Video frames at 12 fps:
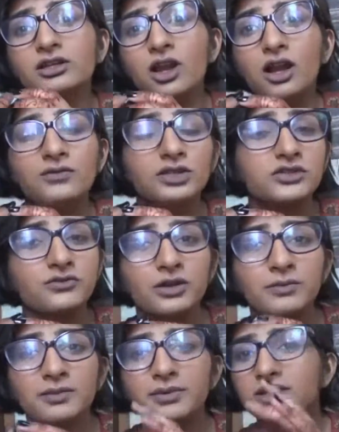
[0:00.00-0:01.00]
novels
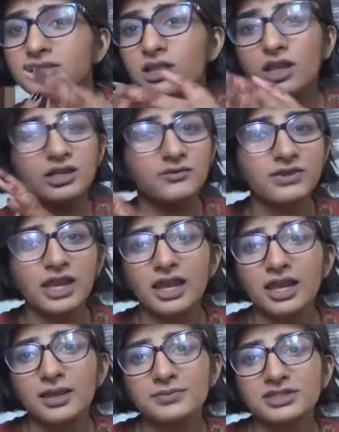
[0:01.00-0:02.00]
for me because a lot of
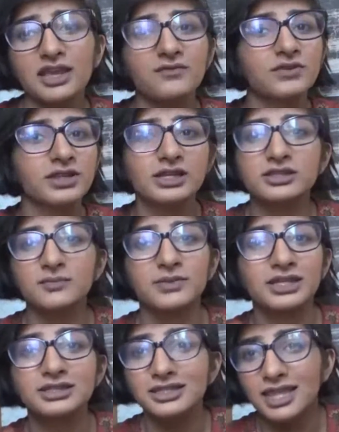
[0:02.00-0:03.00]
times I feel like
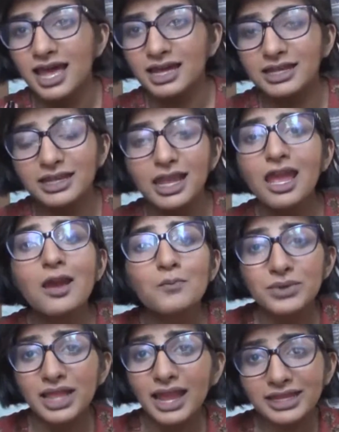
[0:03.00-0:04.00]
something's lacking,
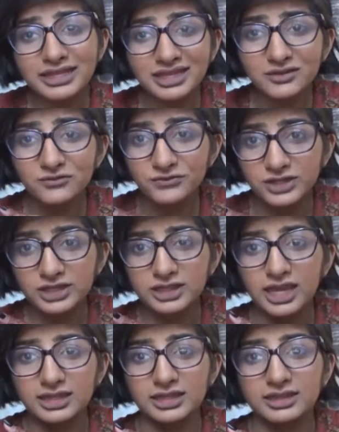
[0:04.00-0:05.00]
but I didn't feel
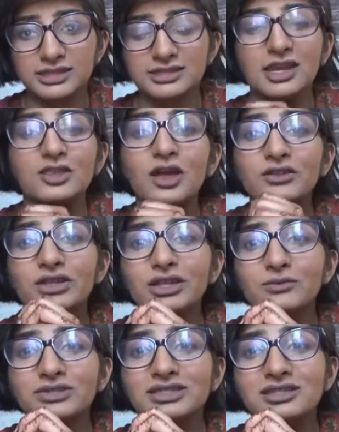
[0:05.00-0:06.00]
that in this. I thought that
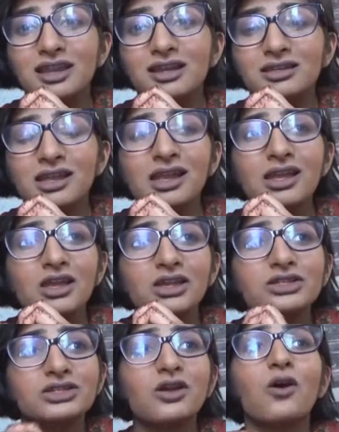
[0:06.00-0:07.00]
it was done
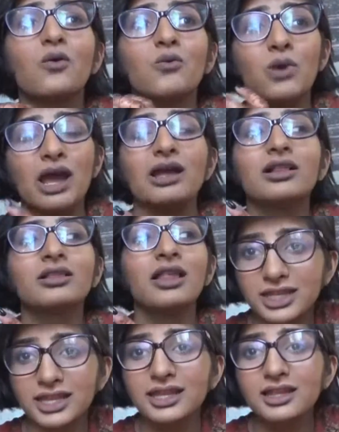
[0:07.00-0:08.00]
so well,
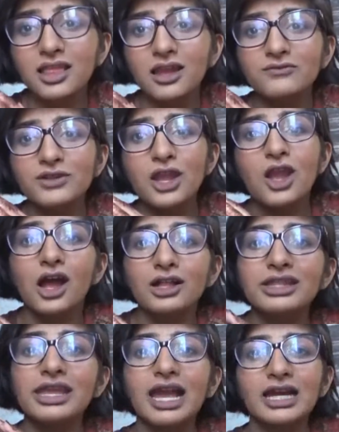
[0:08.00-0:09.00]
and I loved
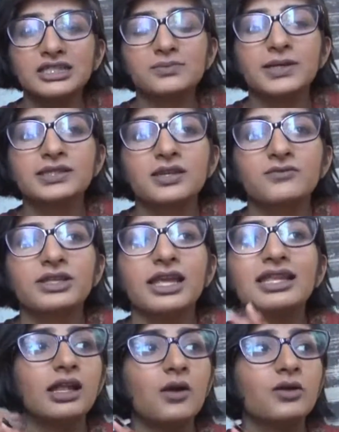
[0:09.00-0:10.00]
all the aspects of it
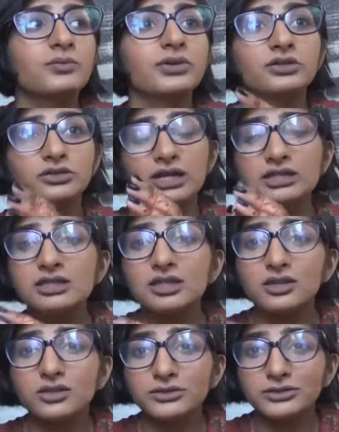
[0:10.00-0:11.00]
and how it progressed
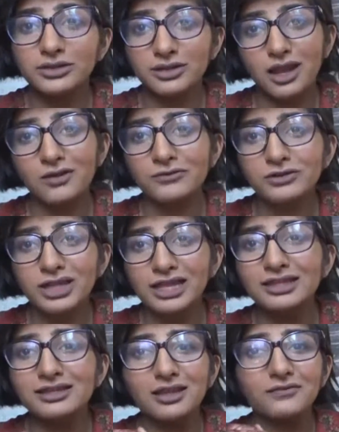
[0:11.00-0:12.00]
through the novel,
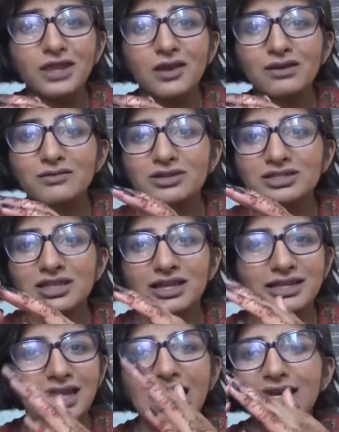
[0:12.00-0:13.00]
and I loved how it was
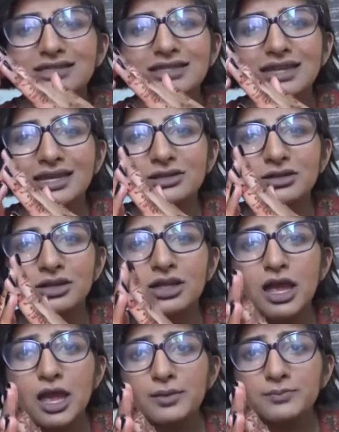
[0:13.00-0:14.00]
like an accidental
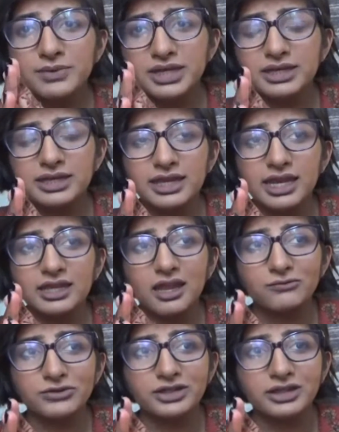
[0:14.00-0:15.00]
meeting and
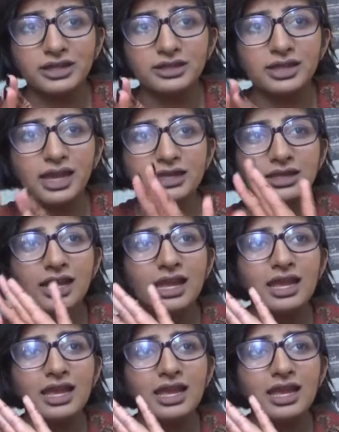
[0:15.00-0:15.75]
everything, and